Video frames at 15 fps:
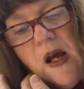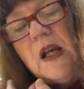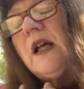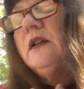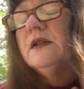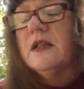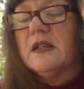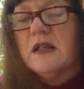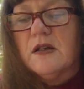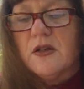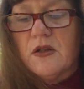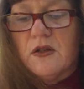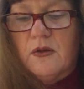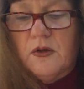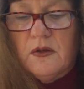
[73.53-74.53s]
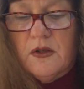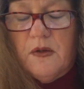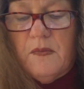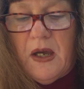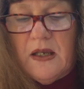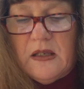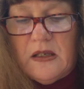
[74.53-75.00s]
Now, listen to the, the
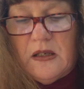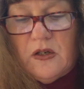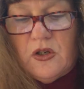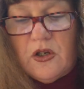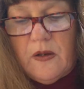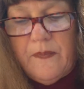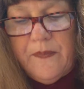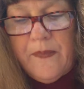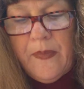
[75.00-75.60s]
message.